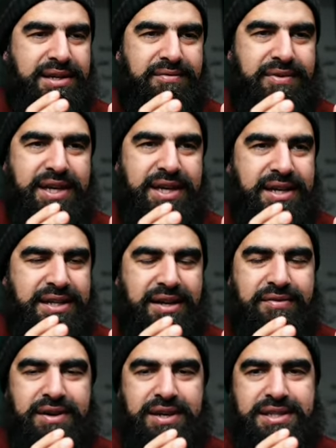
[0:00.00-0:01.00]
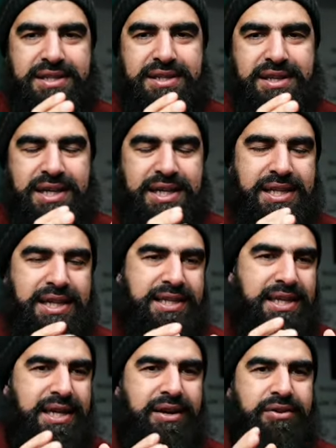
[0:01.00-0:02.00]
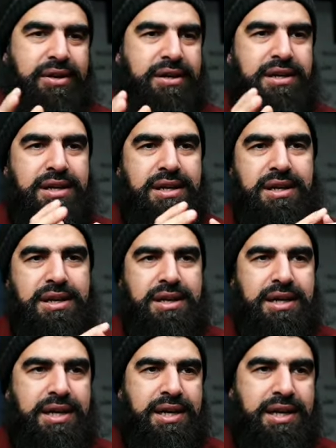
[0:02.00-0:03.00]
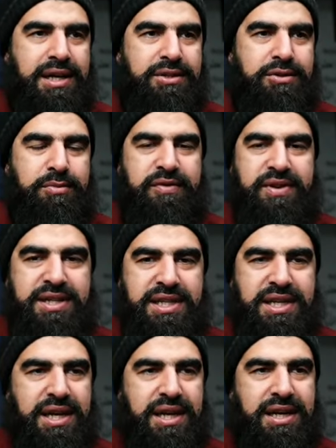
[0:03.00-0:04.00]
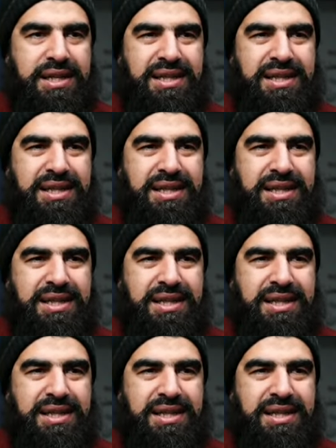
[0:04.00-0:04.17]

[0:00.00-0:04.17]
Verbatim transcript: fiqh ikhtilafats, and then that's it, carry on and do a bit of nasiha.